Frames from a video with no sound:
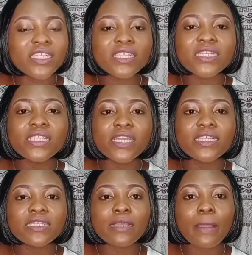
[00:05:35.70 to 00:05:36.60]
bodies
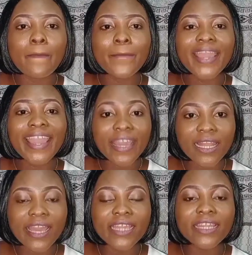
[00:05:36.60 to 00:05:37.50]
need
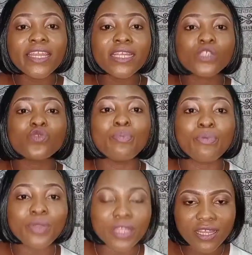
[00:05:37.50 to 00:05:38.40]
air, like they need to
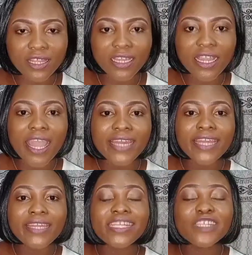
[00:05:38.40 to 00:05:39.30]
breathe.
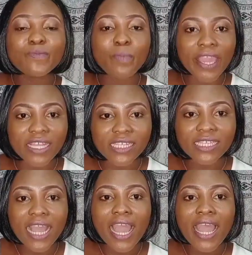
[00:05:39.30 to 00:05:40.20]
They need
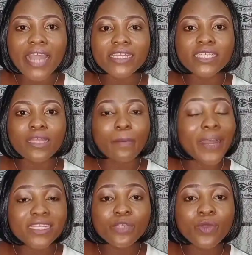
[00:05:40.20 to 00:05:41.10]
space. And
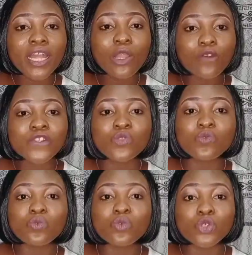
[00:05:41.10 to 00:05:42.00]
bacteria
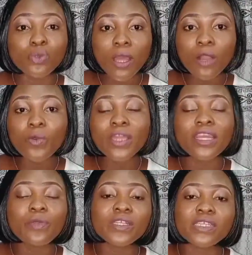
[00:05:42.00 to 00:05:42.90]
loves to dwell
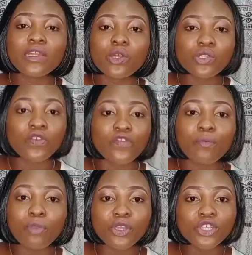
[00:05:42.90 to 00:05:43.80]
where there is a lot
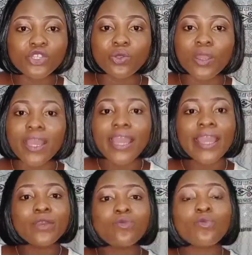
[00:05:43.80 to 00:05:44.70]
of moisture.
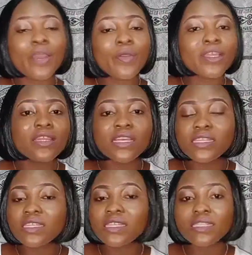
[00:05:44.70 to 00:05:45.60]
And wearing
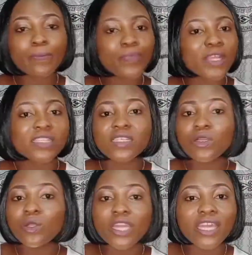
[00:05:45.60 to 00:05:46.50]
these
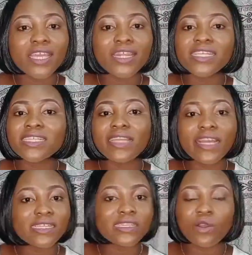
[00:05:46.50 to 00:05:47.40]

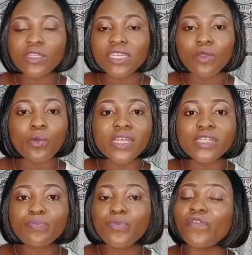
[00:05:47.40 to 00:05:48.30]
lacy
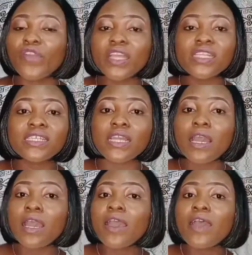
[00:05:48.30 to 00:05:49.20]
underwears
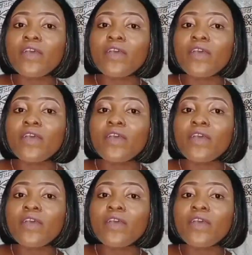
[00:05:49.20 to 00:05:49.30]
prevents